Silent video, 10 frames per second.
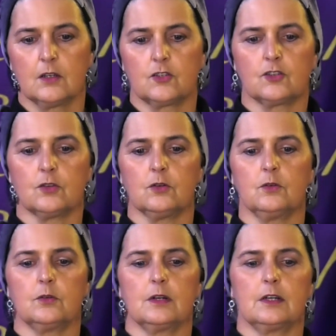
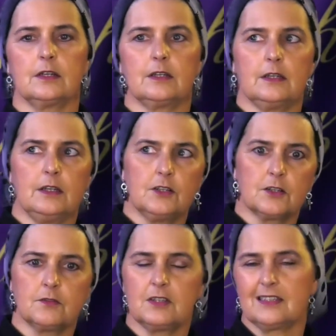So each
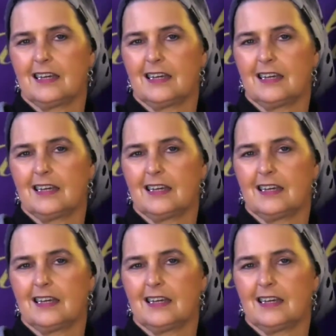of these